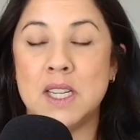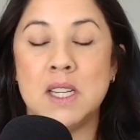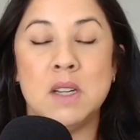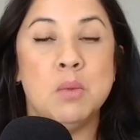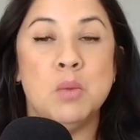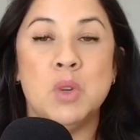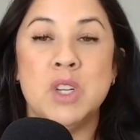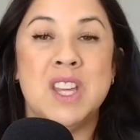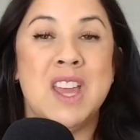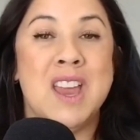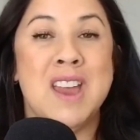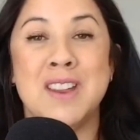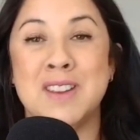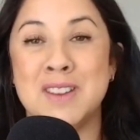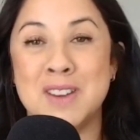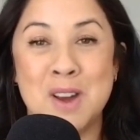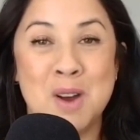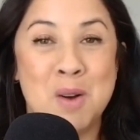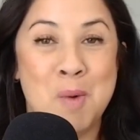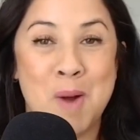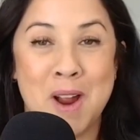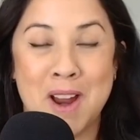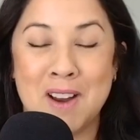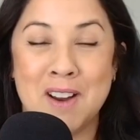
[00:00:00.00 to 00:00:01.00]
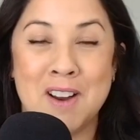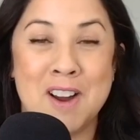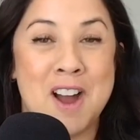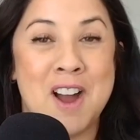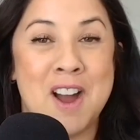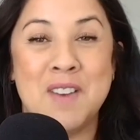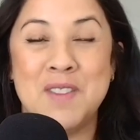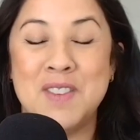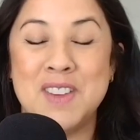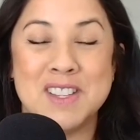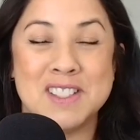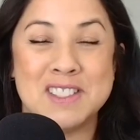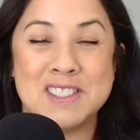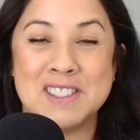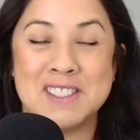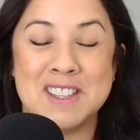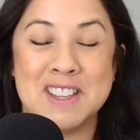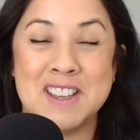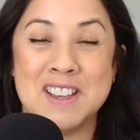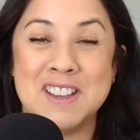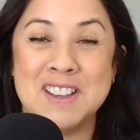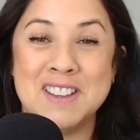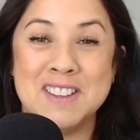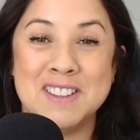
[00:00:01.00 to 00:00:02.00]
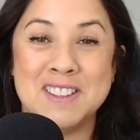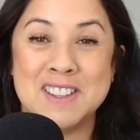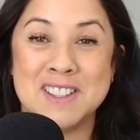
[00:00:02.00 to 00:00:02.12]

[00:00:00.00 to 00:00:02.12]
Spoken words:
and it would get nowhere, obviously,